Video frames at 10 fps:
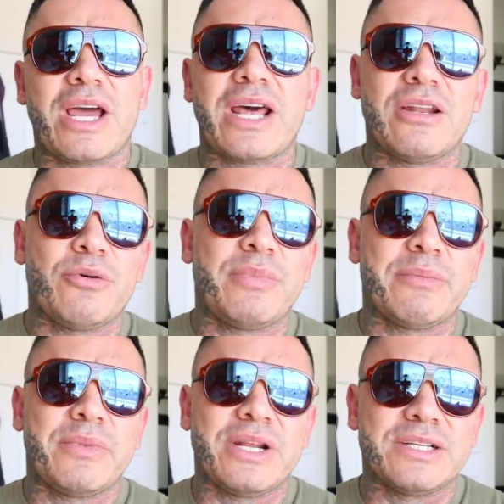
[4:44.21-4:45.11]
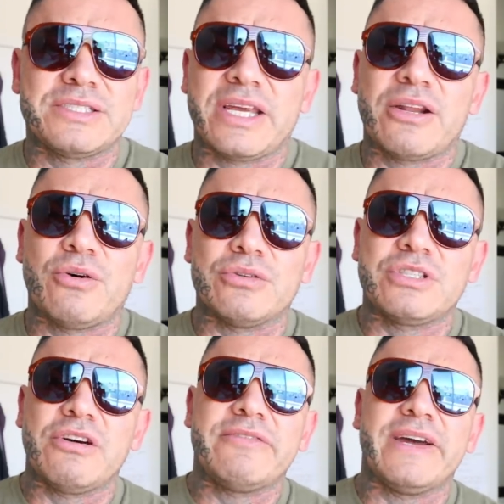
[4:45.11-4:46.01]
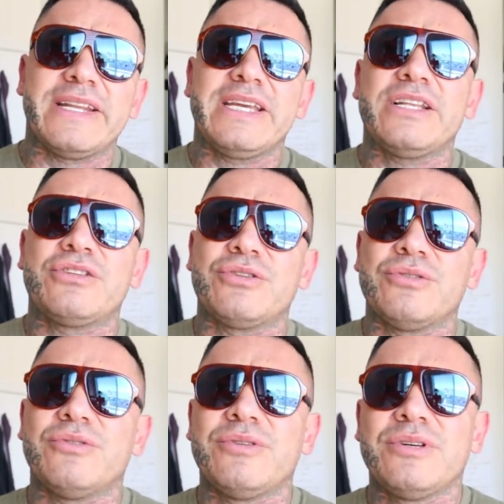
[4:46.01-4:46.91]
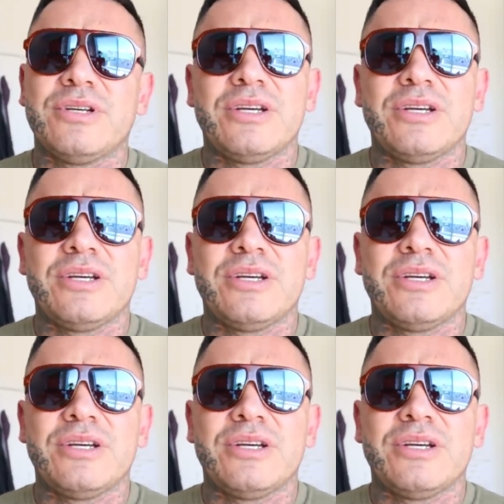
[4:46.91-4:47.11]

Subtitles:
I had a little bit of money to stay at a hotel if I needed to.